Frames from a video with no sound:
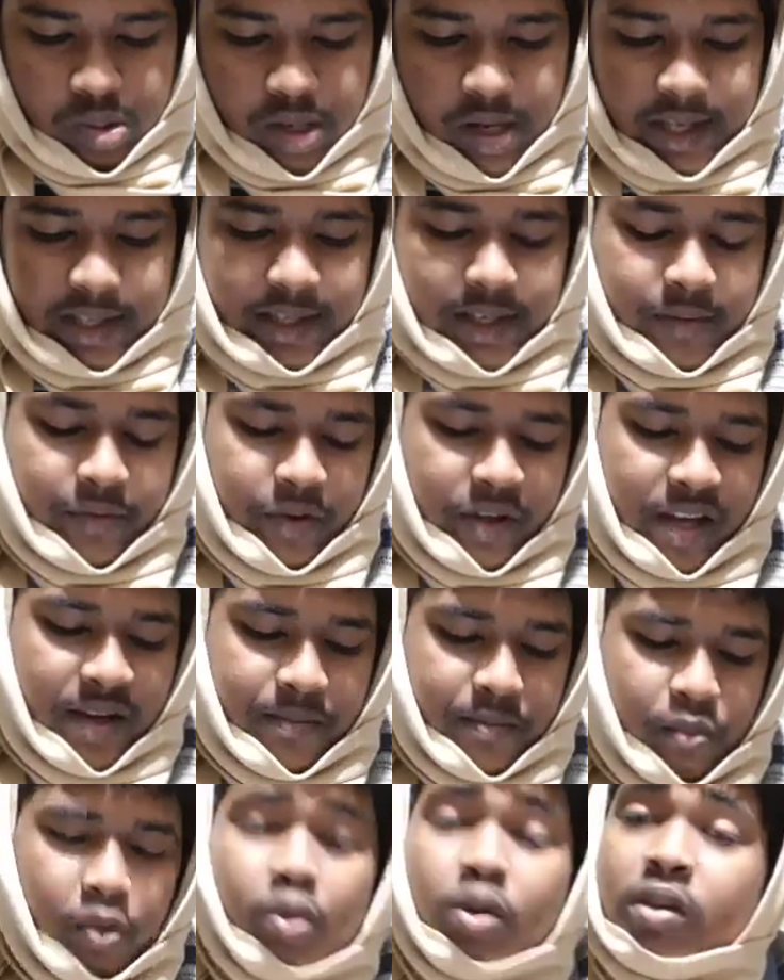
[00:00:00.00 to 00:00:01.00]
And then we
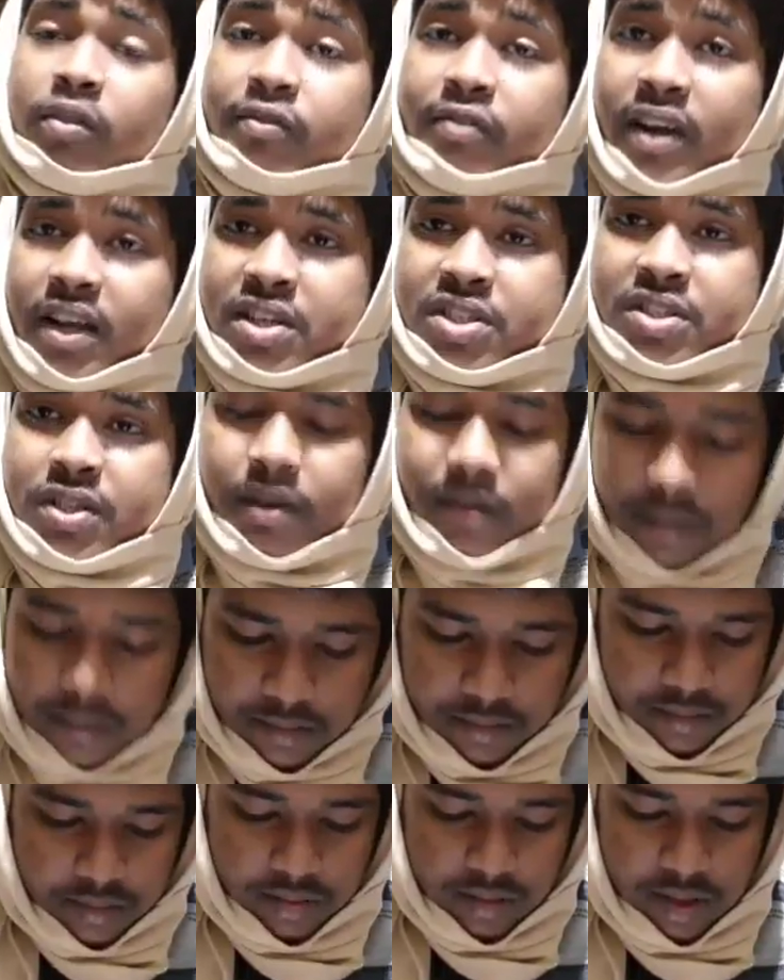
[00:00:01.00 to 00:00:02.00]
have mole fraction,
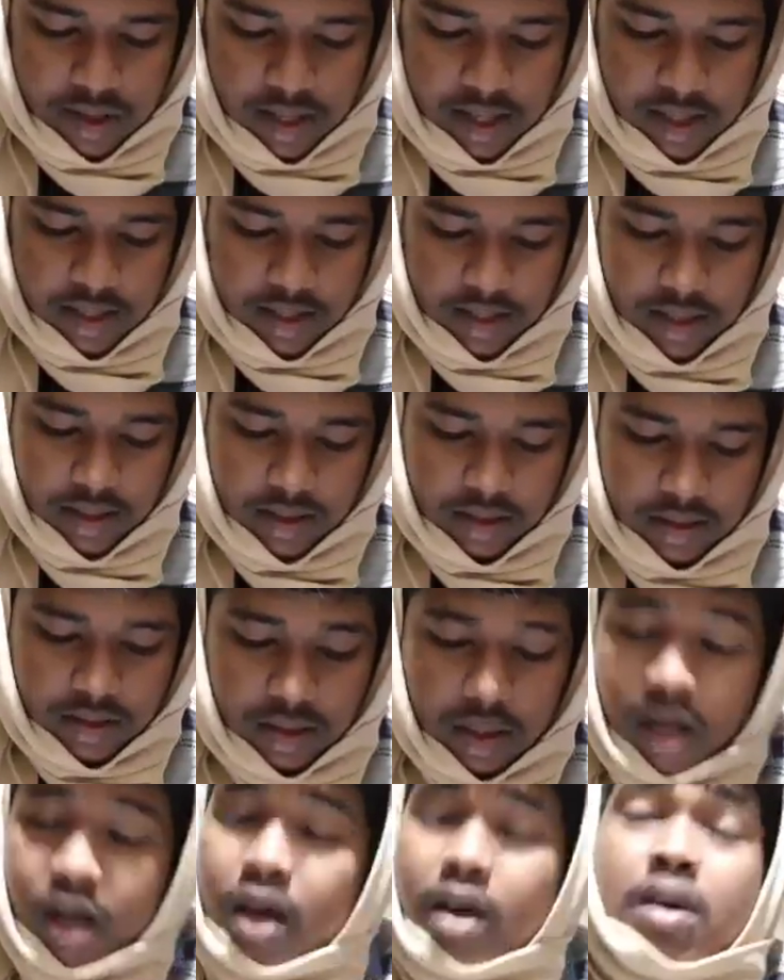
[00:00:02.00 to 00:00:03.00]
and
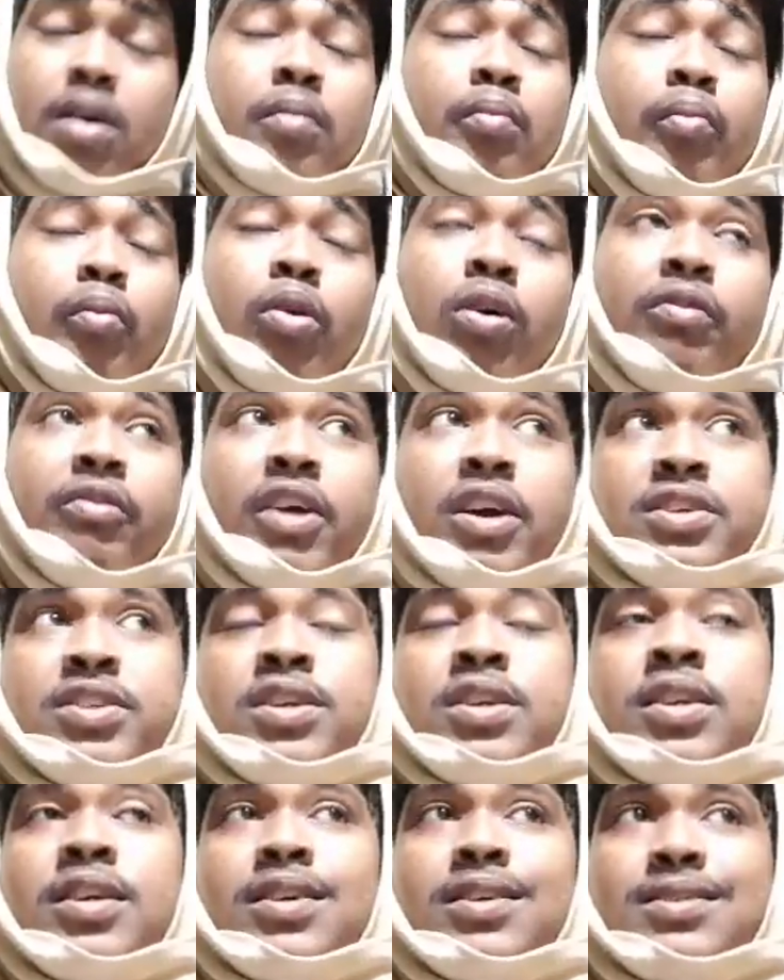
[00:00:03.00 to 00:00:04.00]
then mole
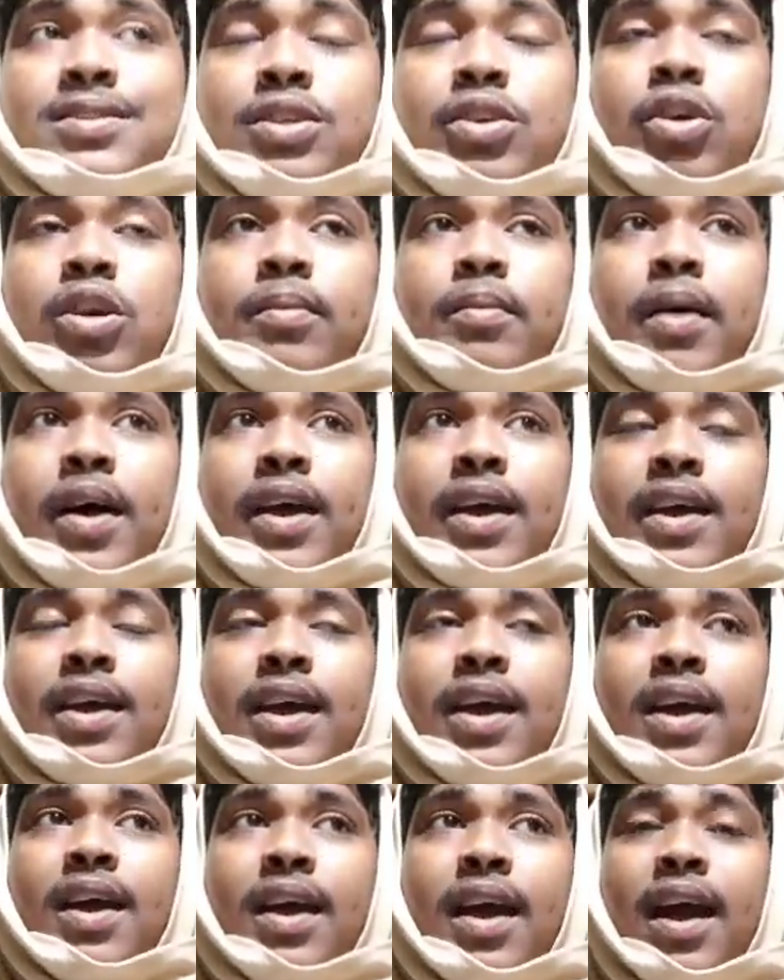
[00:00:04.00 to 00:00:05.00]
fraction is denoted by
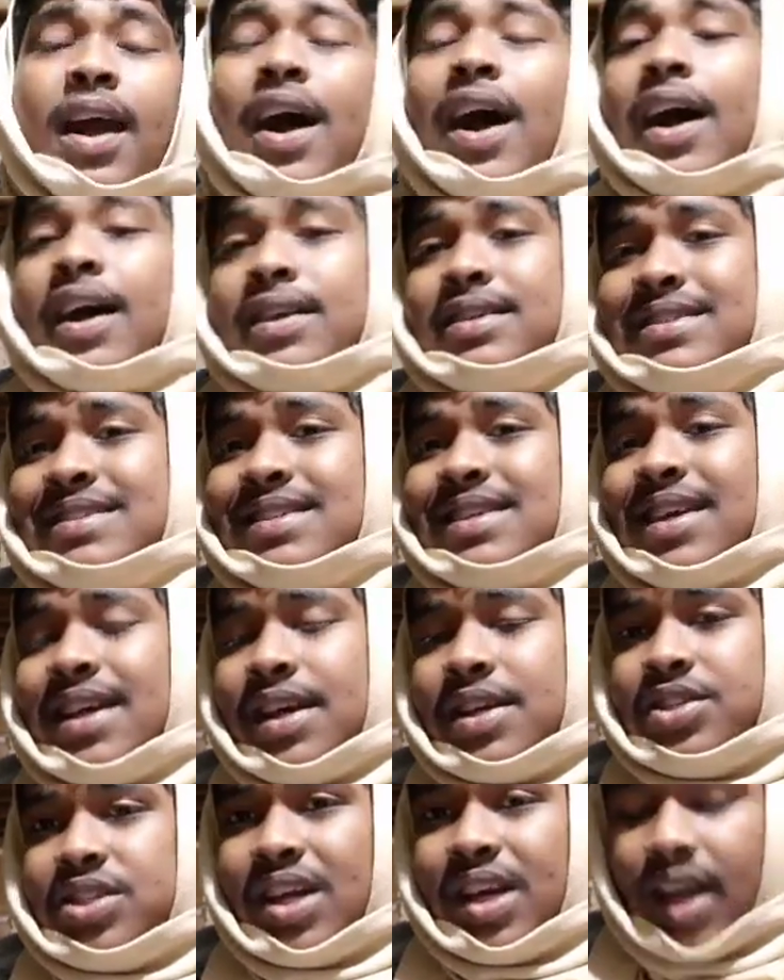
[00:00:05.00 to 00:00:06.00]
chi,
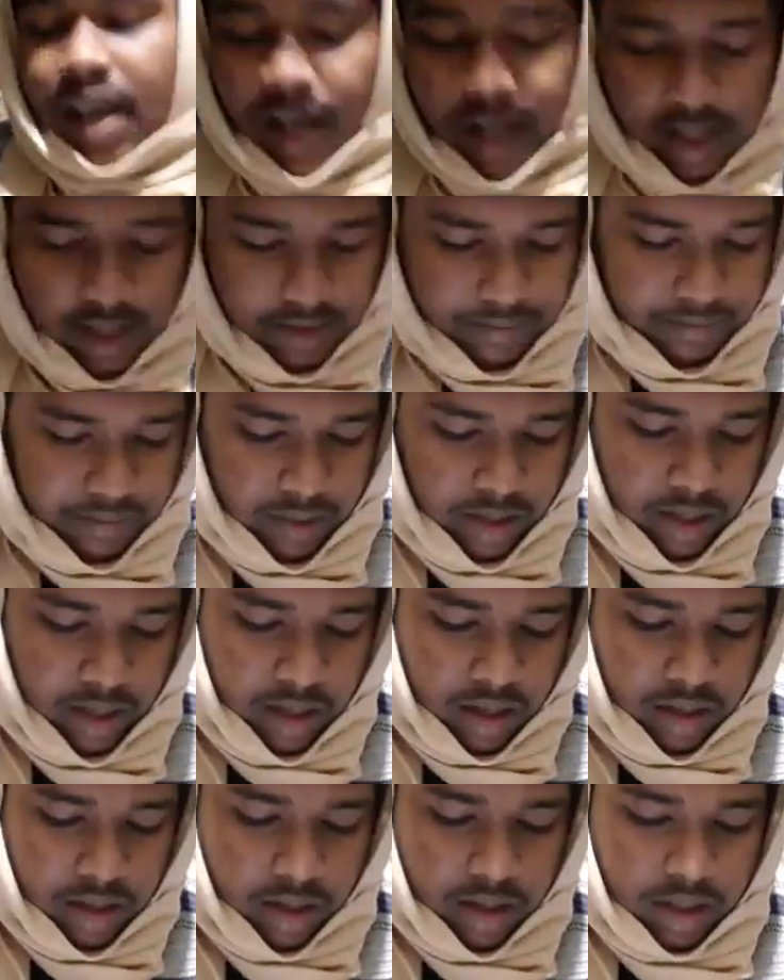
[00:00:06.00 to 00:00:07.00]
chi.
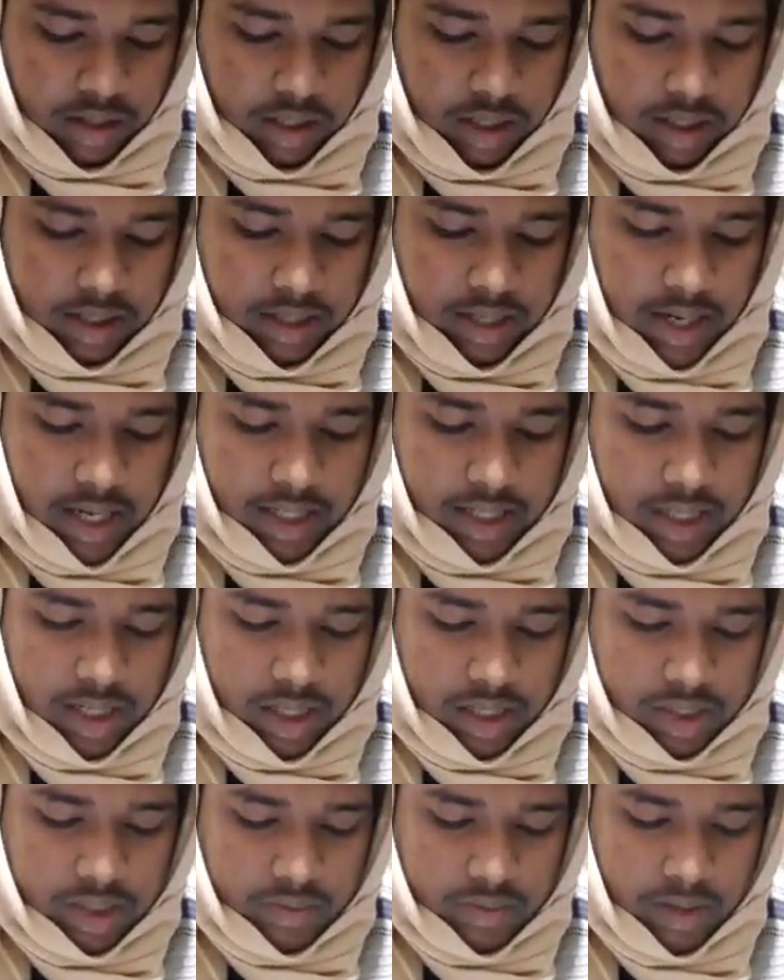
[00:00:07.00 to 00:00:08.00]
And then at
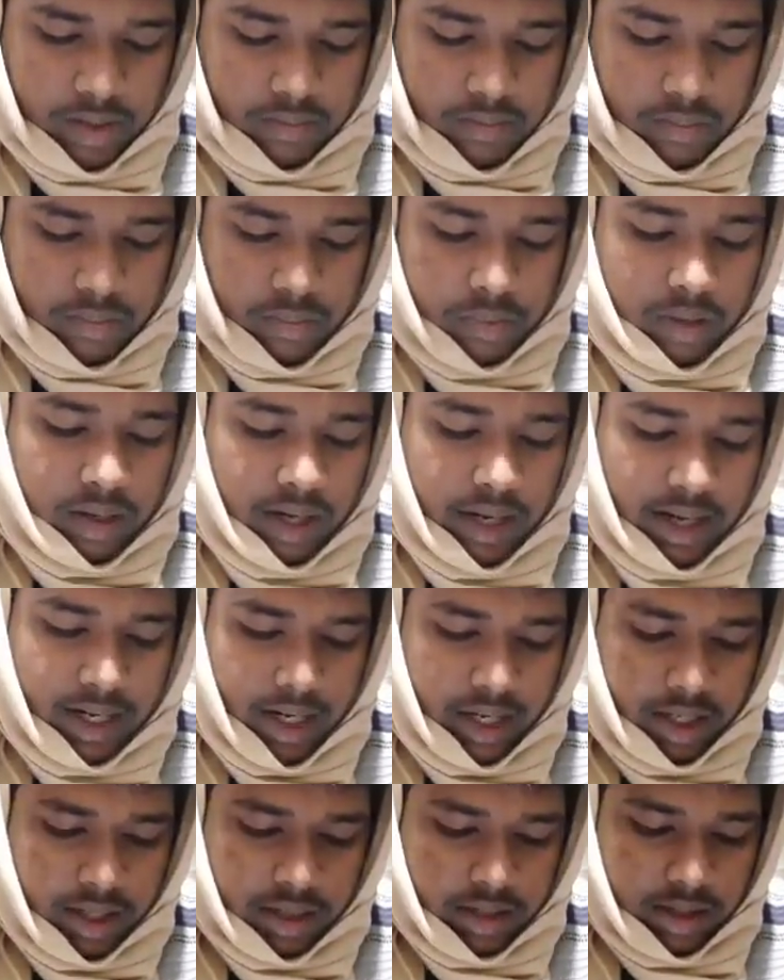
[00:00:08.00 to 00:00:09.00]
last we have
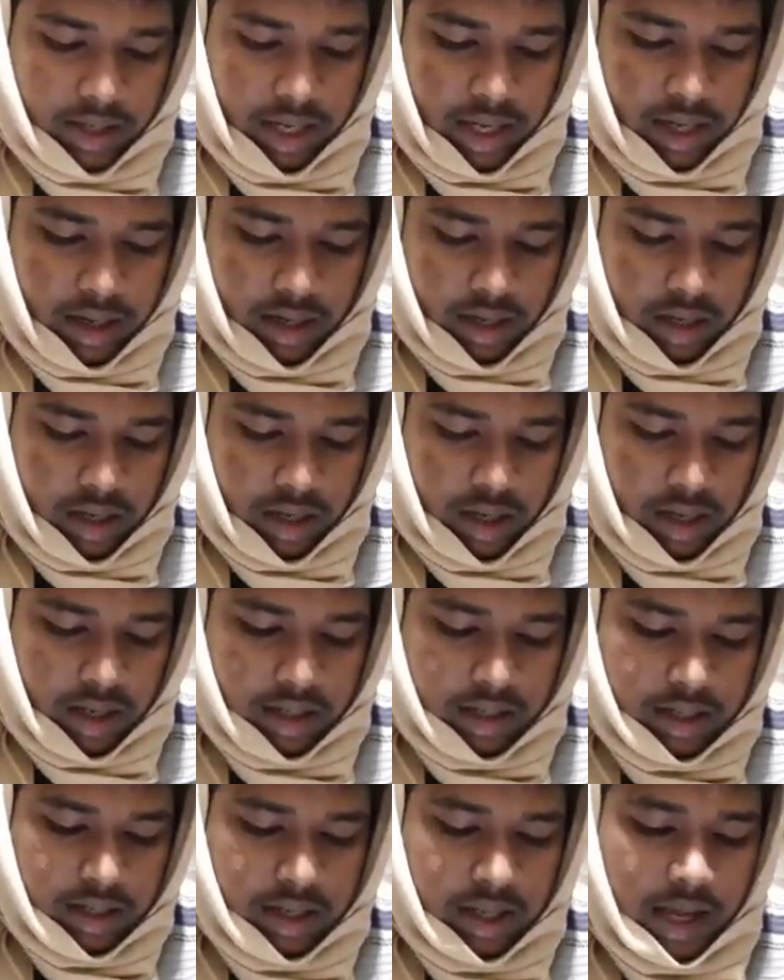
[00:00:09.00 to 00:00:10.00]
molarity,
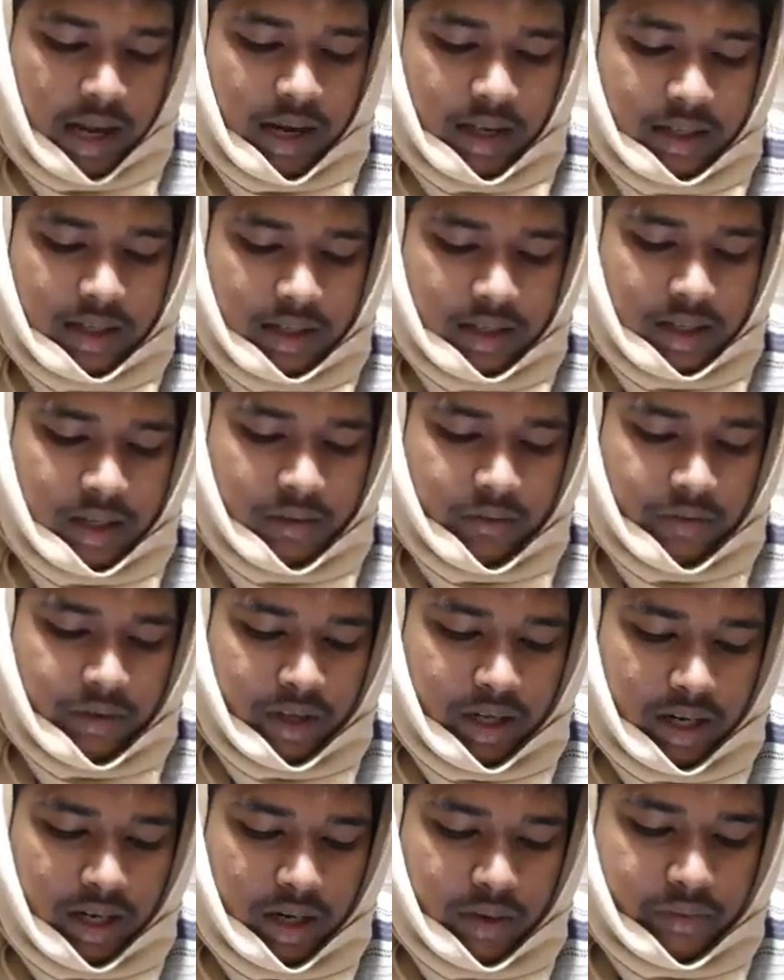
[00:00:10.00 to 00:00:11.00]
and then another thing
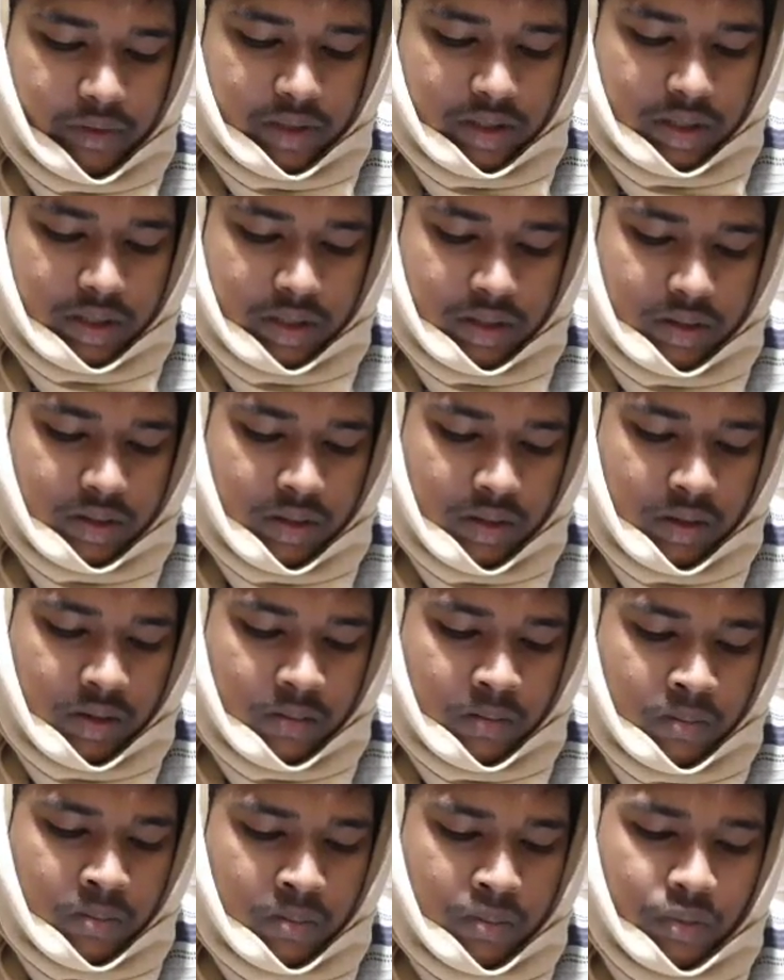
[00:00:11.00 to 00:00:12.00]
we had, which is
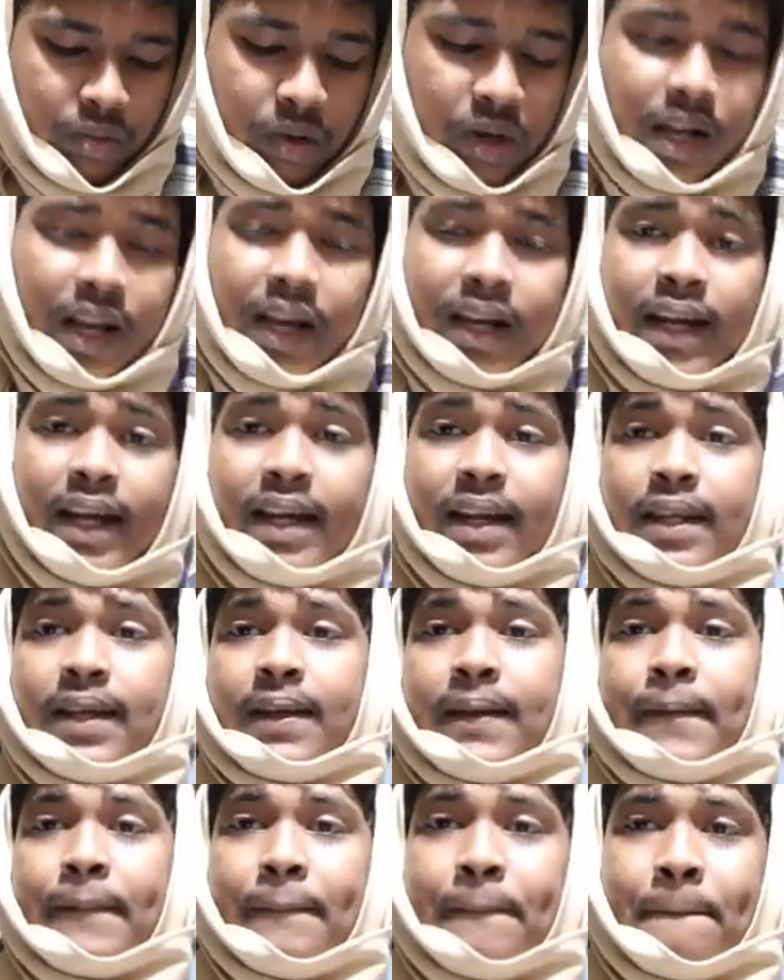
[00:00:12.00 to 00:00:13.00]

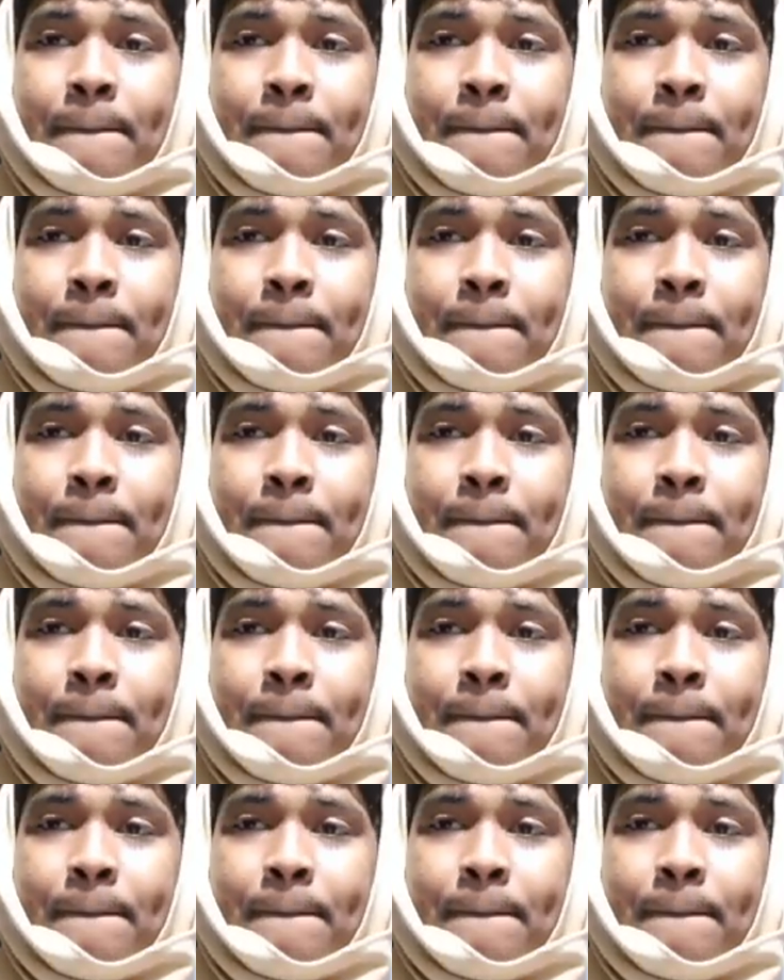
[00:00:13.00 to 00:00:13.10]
molality.